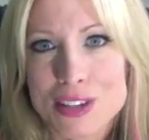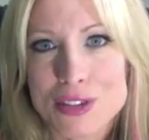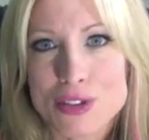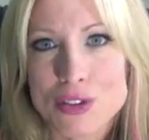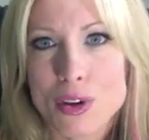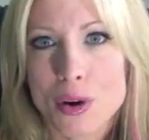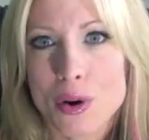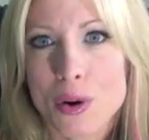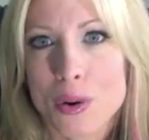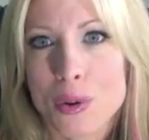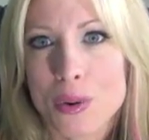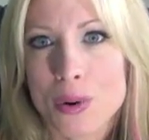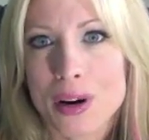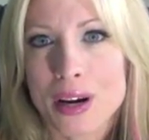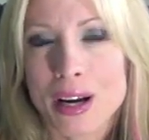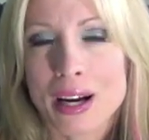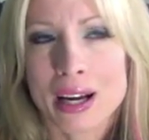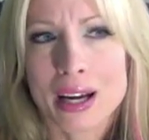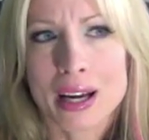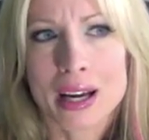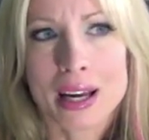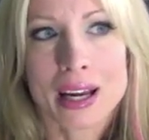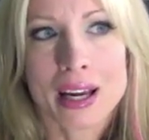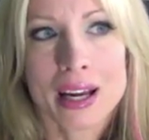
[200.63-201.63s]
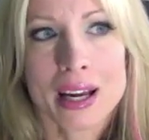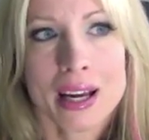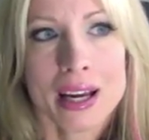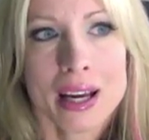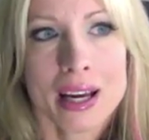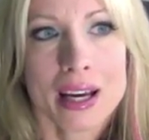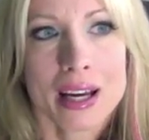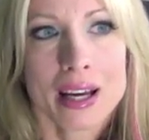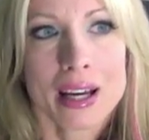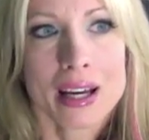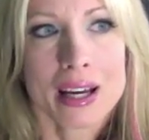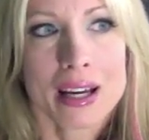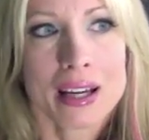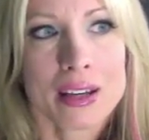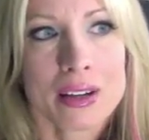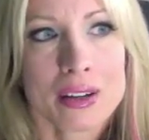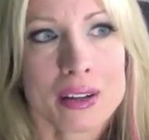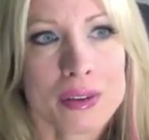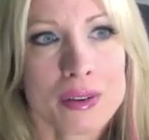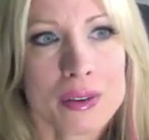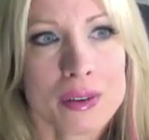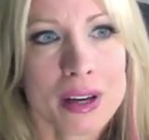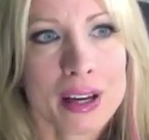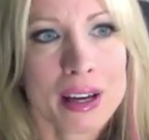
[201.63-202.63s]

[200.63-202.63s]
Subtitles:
So I, you know,